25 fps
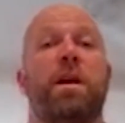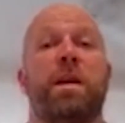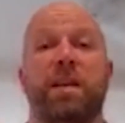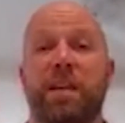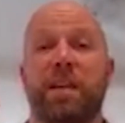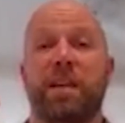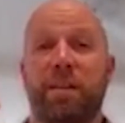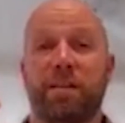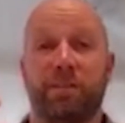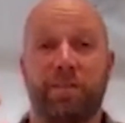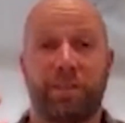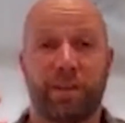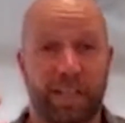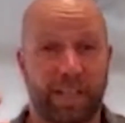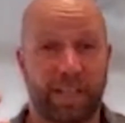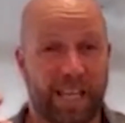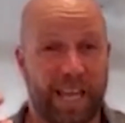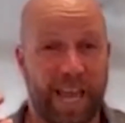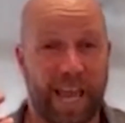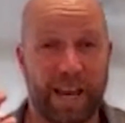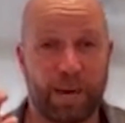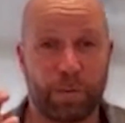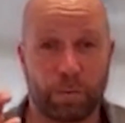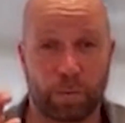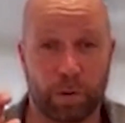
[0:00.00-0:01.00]
even
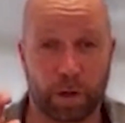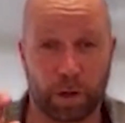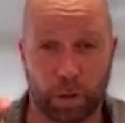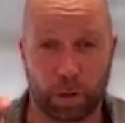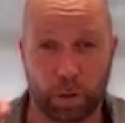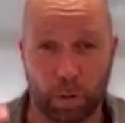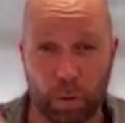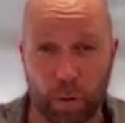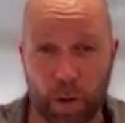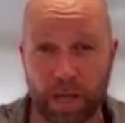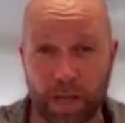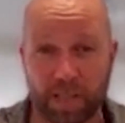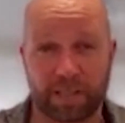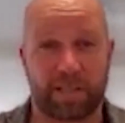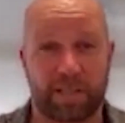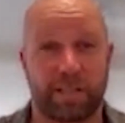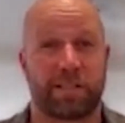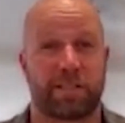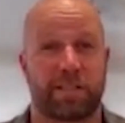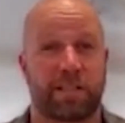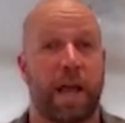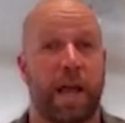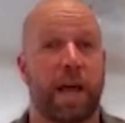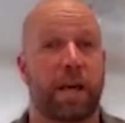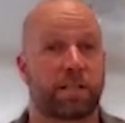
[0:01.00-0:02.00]
can request
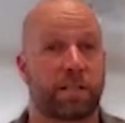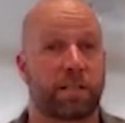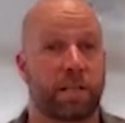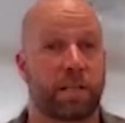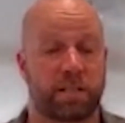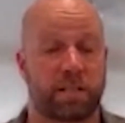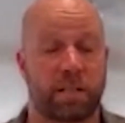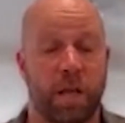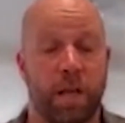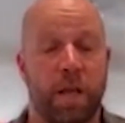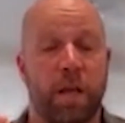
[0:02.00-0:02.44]
this access.